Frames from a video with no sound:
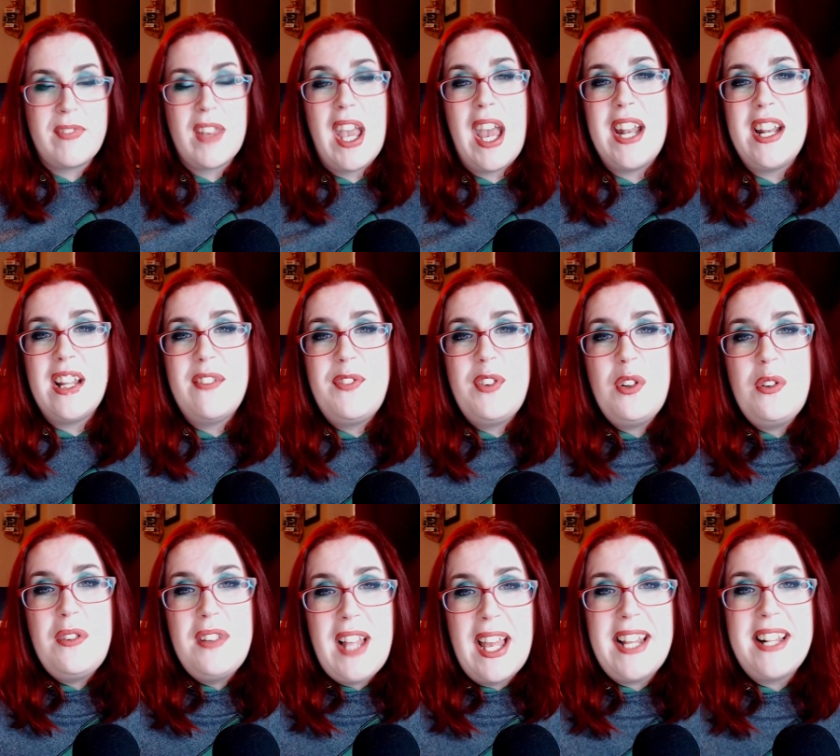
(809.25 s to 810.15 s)
And if you
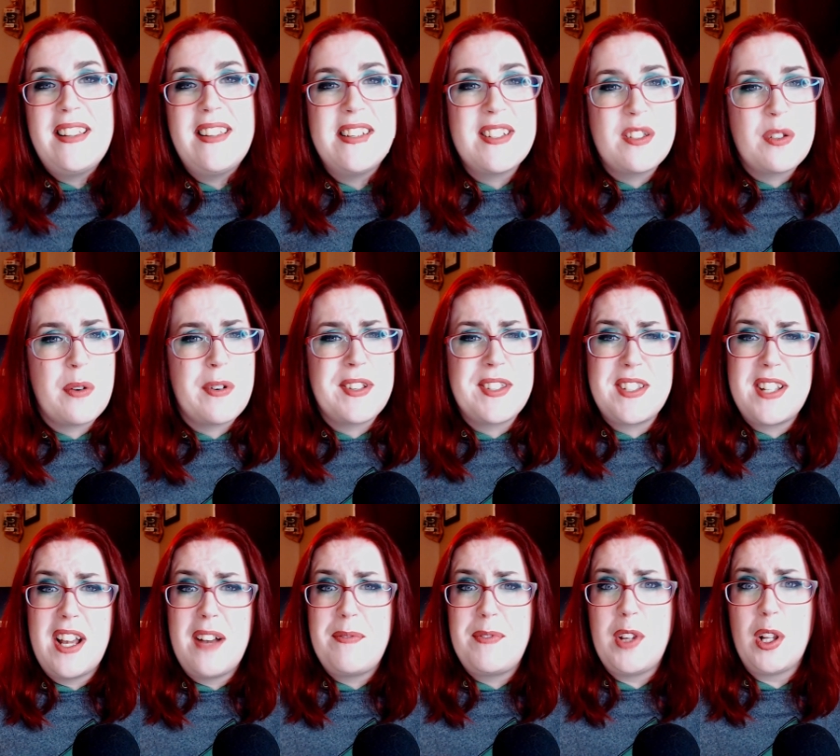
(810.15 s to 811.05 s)
like this sort of
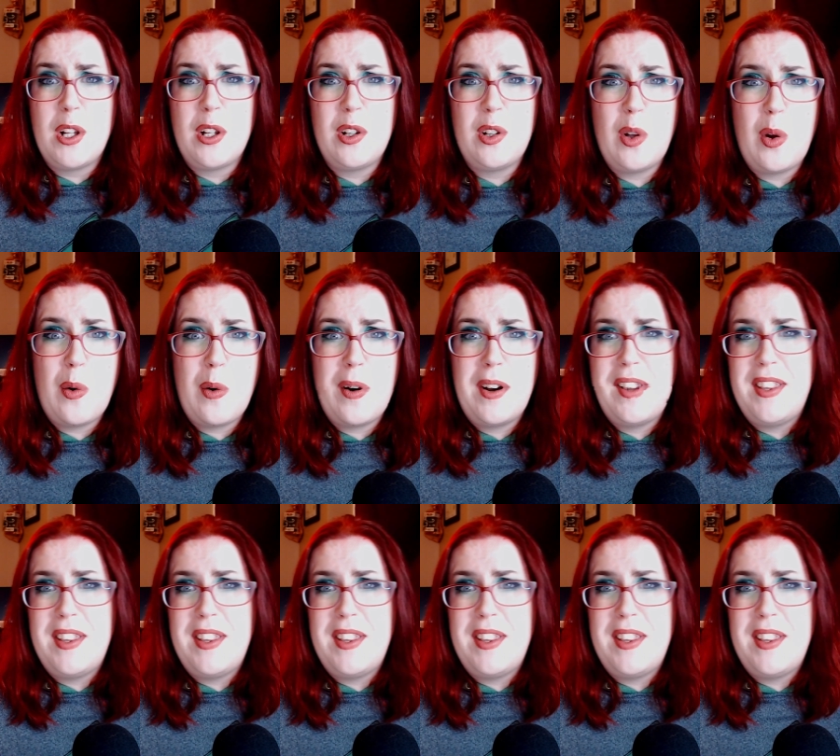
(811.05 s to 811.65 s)
stuff, the lore,